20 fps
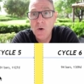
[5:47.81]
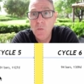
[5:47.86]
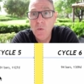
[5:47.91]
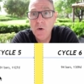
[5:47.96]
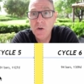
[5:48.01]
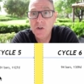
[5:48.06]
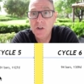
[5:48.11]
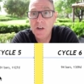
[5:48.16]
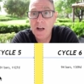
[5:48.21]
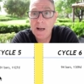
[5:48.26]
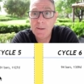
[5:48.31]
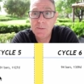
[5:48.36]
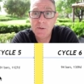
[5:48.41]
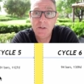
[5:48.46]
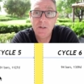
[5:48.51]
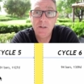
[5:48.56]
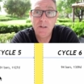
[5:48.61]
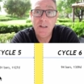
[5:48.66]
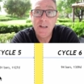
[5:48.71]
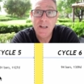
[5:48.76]
we should
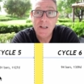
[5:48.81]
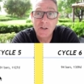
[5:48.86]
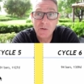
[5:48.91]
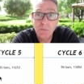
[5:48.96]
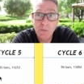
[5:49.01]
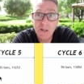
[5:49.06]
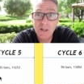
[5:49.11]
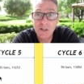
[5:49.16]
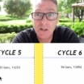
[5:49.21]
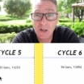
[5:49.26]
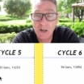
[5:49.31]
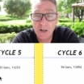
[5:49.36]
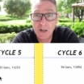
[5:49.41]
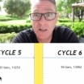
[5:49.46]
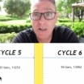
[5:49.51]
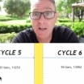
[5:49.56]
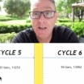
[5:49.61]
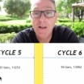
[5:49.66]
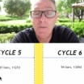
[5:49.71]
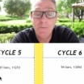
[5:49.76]
absolutely be
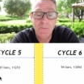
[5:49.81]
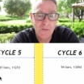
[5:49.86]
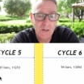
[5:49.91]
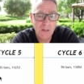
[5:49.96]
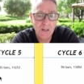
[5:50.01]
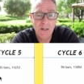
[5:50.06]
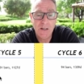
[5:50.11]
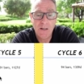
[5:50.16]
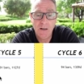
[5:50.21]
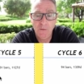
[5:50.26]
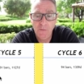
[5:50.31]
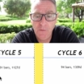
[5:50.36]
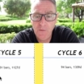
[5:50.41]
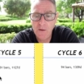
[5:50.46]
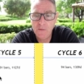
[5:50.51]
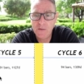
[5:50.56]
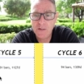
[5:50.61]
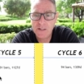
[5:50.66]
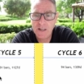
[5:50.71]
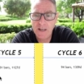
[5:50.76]
starting the
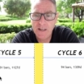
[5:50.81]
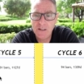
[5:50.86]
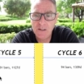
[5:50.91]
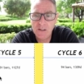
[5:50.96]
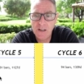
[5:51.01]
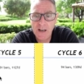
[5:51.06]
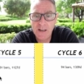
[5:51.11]
fifth cycle.